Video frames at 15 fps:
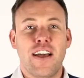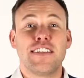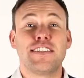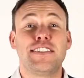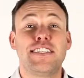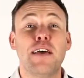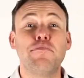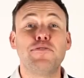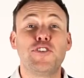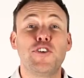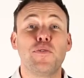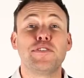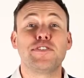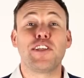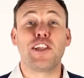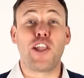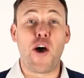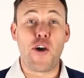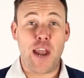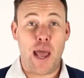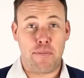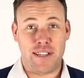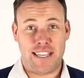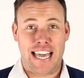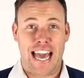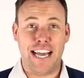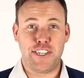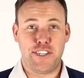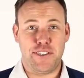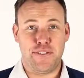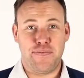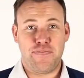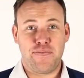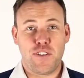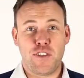Step 2 is the loan application.